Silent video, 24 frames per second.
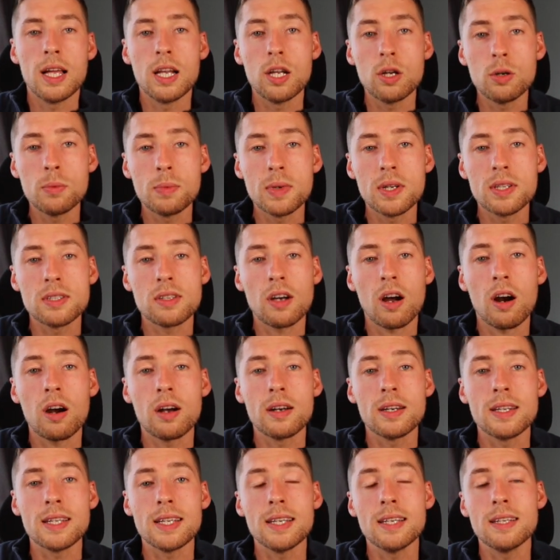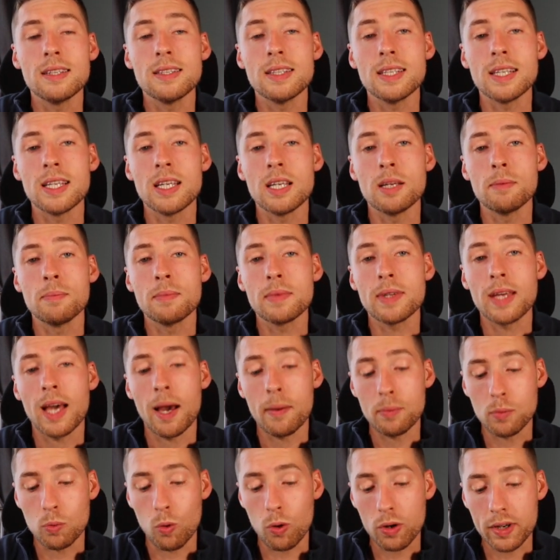Illumina's R&D team
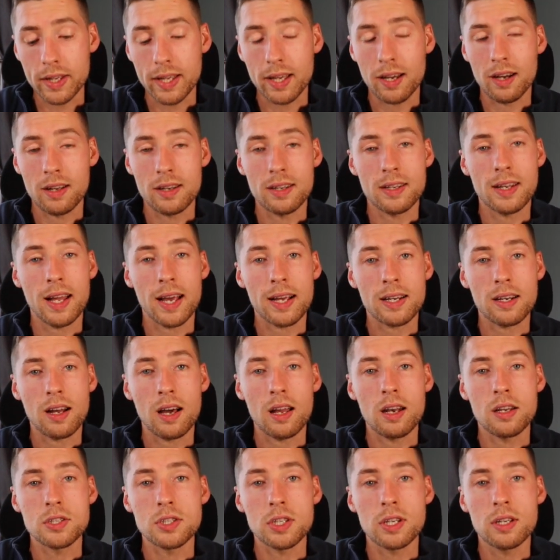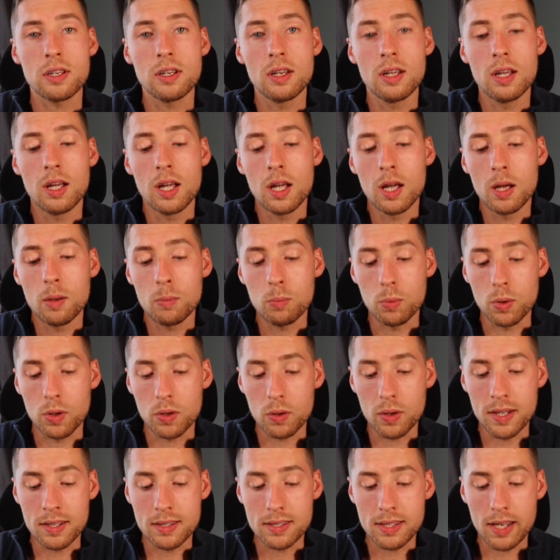kept working on the technology, but
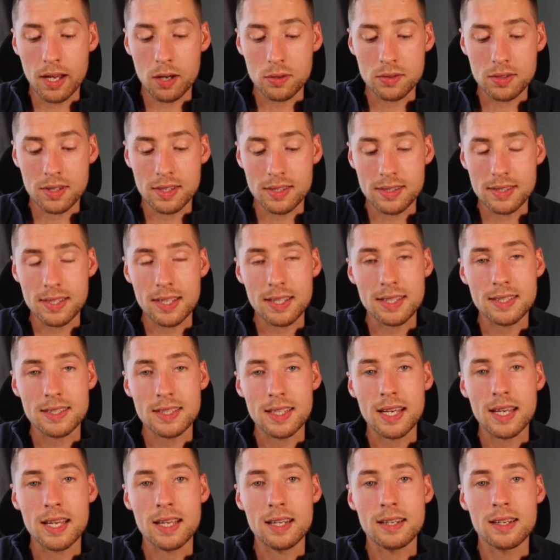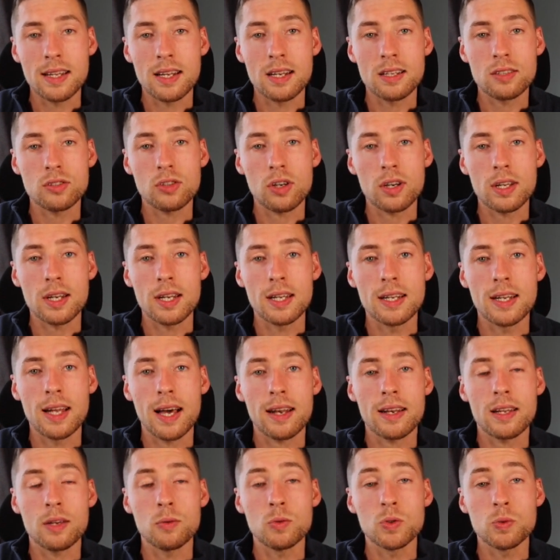in 2016 they decided
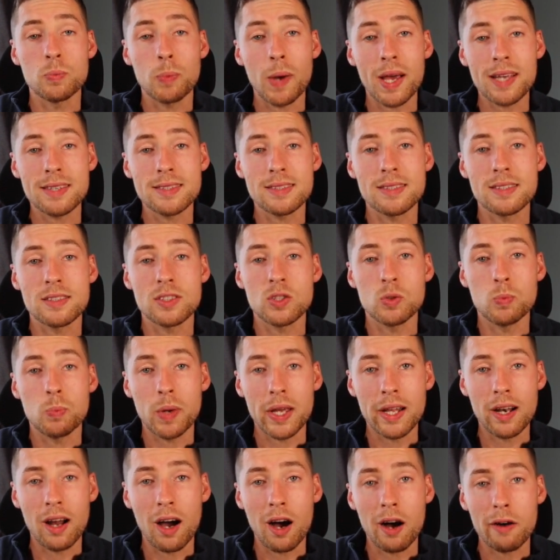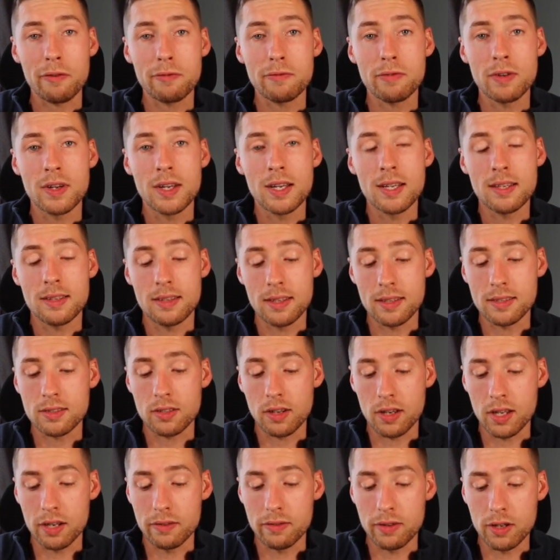that it was best to spin off this
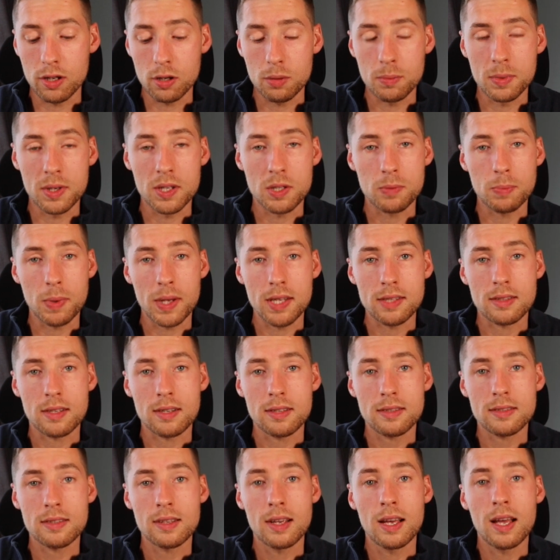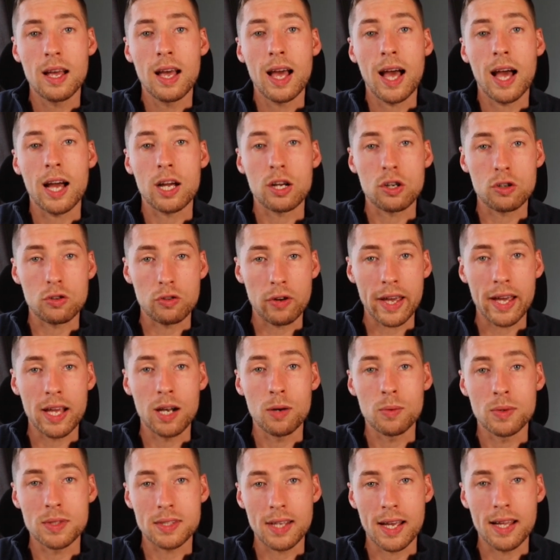side of Illumina's business, and
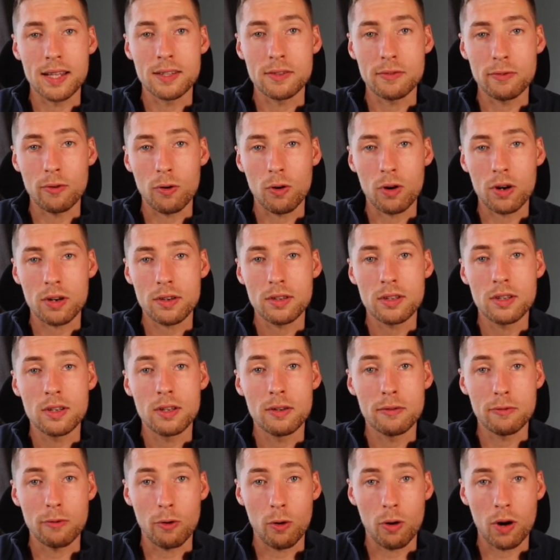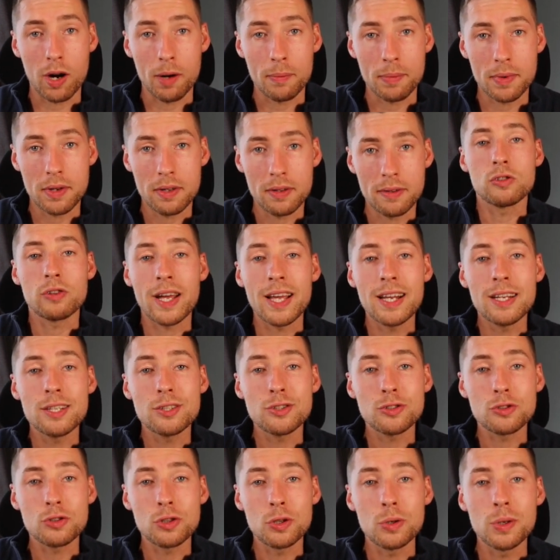GRAIL was henceforth formed. GRAIL
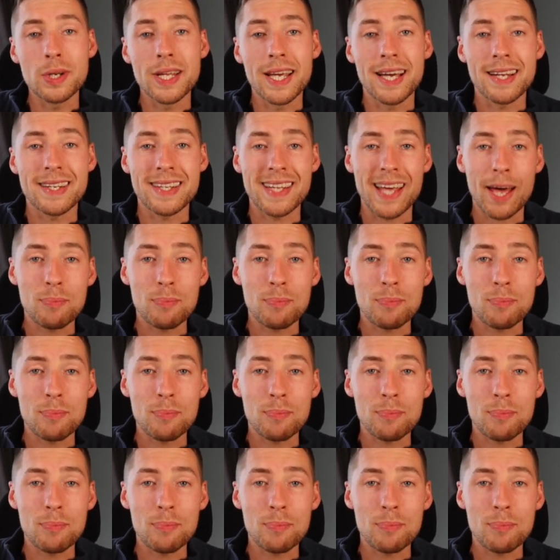is truly at the